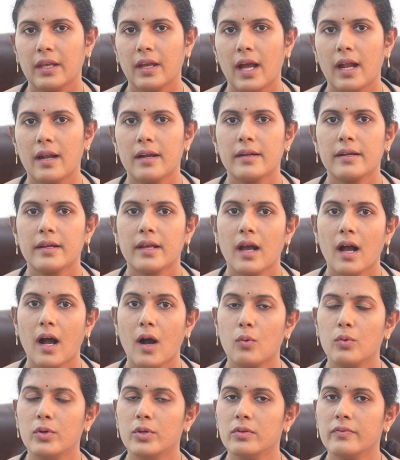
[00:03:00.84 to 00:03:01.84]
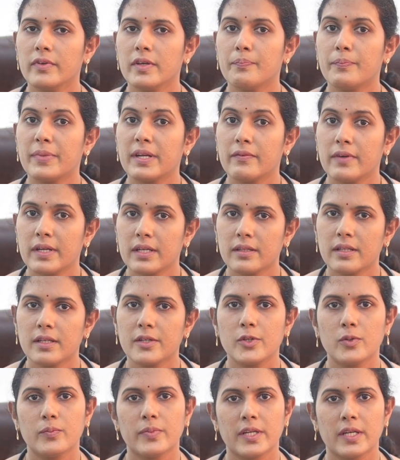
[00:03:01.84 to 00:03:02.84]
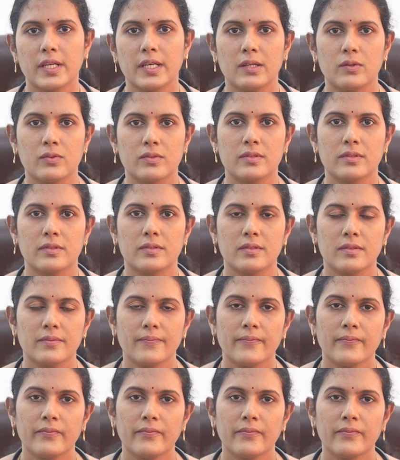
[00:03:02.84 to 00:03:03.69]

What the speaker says: And how do we prevent the tuberculosis?